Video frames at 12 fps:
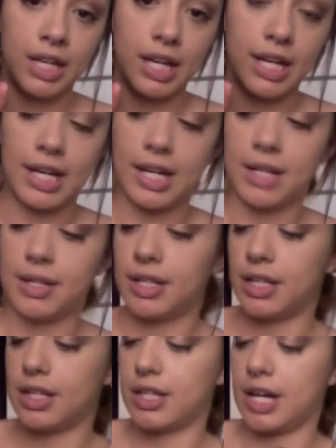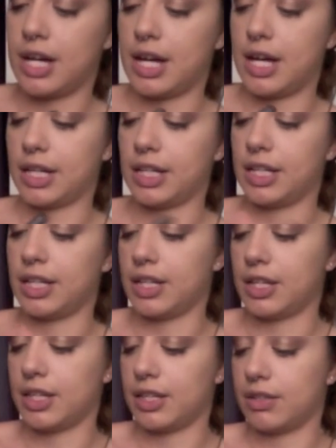And I'm going
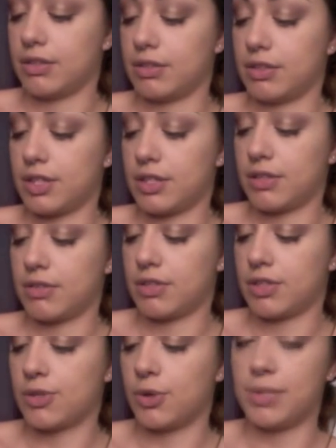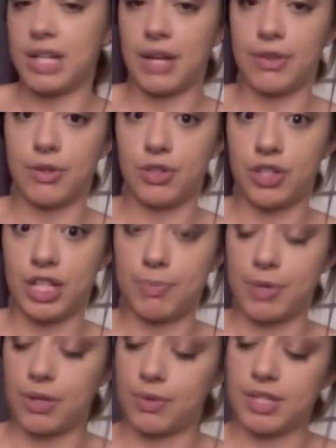to sculpt out those
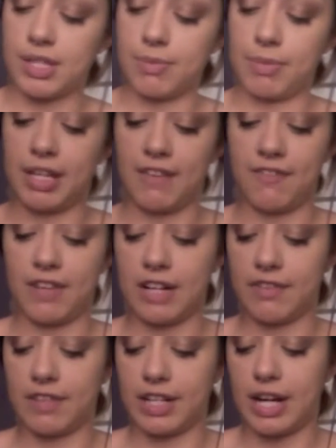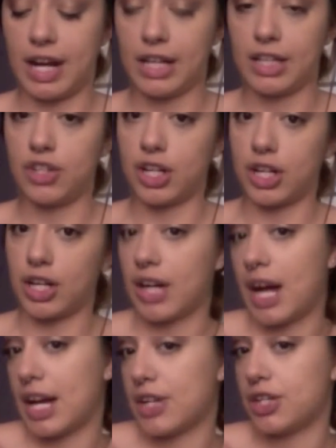cheekbones and make it very, very Kylie Jenner,
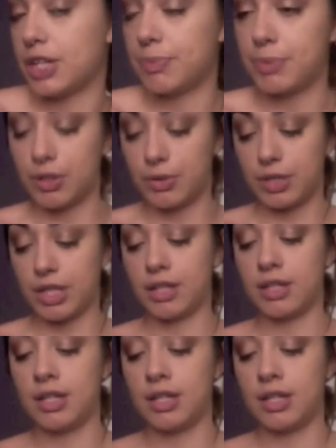high cheekbone and